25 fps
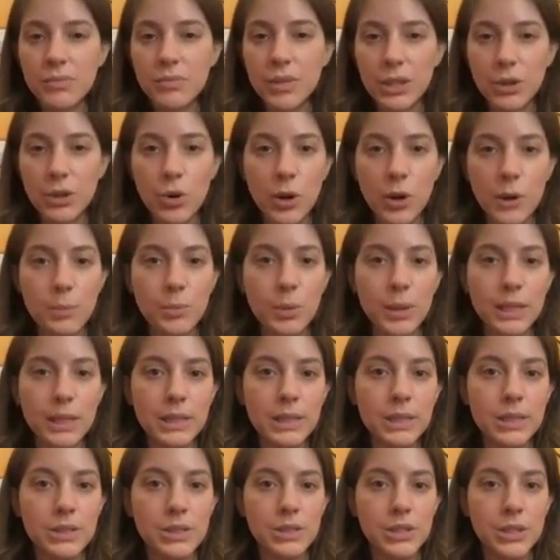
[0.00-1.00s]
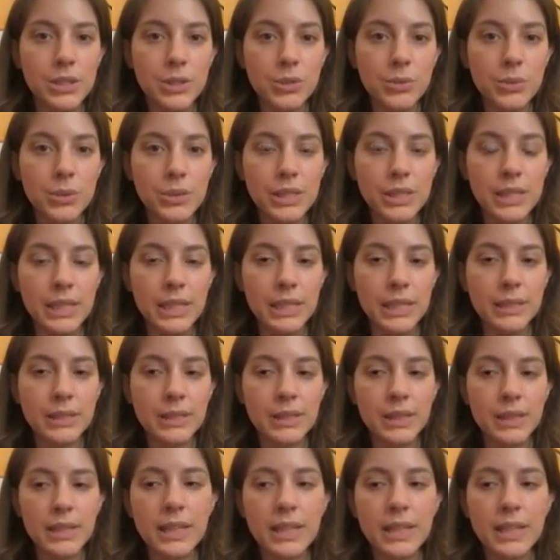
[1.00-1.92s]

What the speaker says: incorporated into your routine.